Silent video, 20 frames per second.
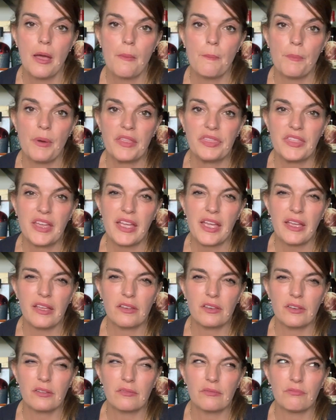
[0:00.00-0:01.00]
but they
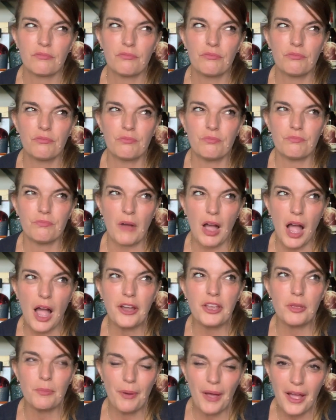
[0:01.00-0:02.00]

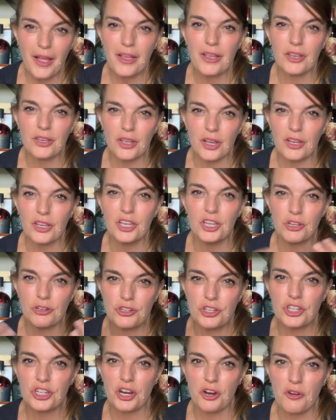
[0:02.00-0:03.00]
occupy a
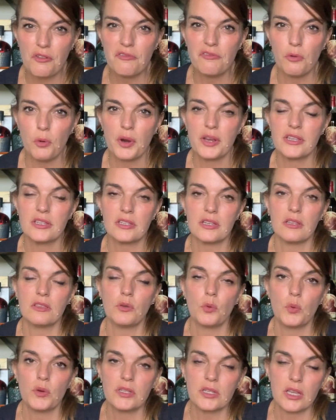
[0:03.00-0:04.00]
huge share of voice in
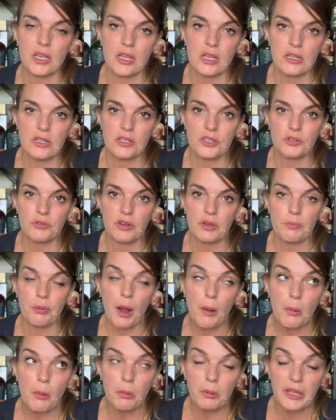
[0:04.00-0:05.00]
the whiskey industry,
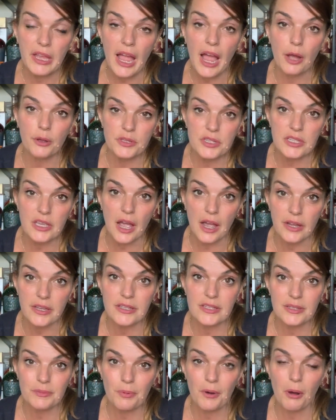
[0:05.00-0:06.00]
probably
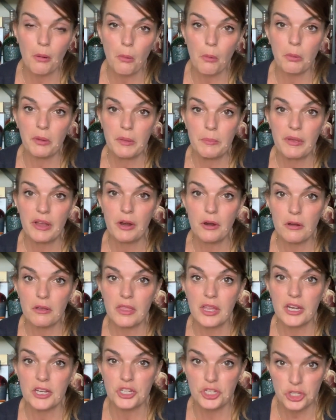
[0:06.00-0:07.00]
outsized, probably bigger
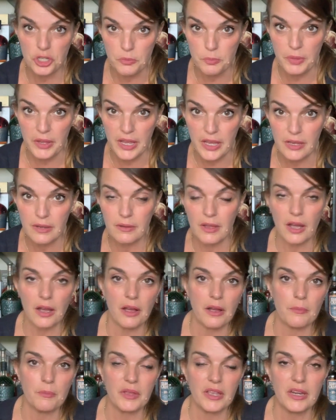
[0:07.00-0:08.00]
than it should be.
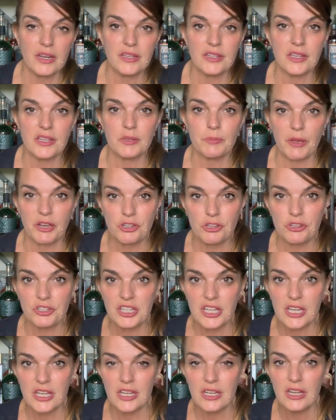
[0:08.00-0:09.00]
It is a
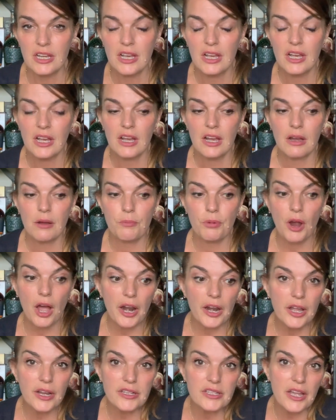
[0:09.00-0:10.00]
specialty
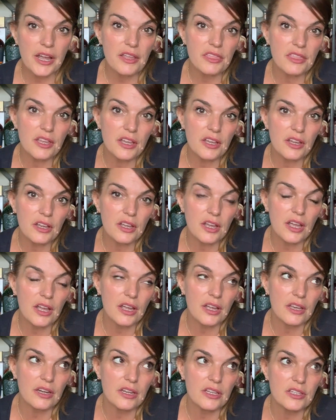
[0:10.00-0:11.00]
product, I think,
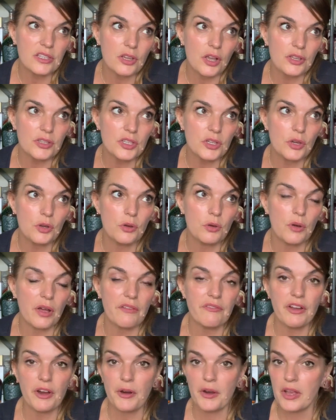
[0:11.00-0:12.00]
and it's also
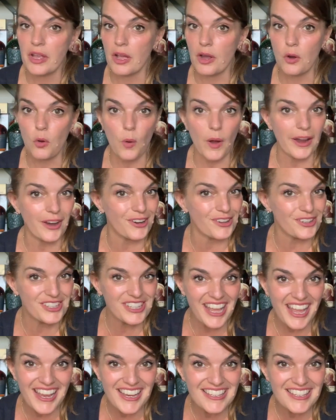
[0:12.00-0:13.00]
a very acquired
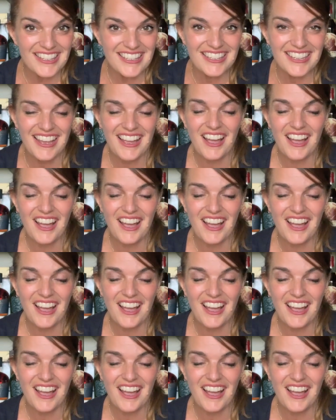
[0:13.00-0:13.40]
taste.